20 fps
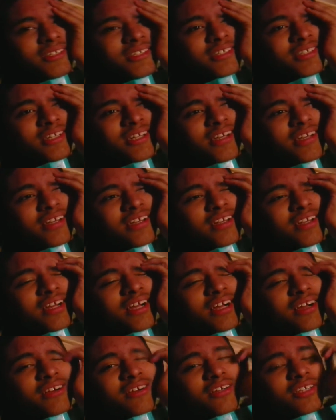it's like
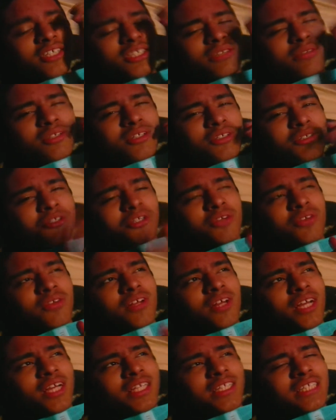I don't know. I just wanted to show you
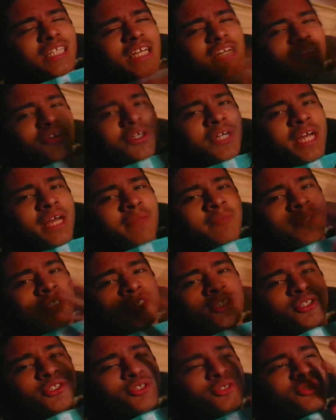like it's not all happy,
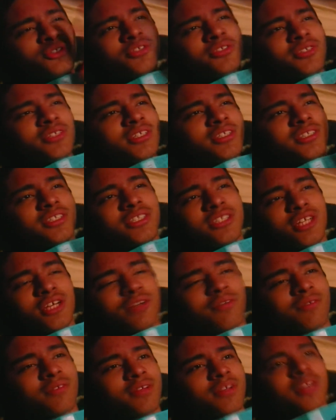joy, and
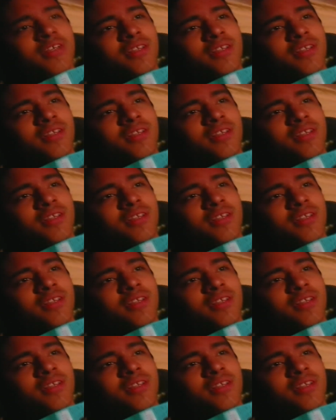stuff.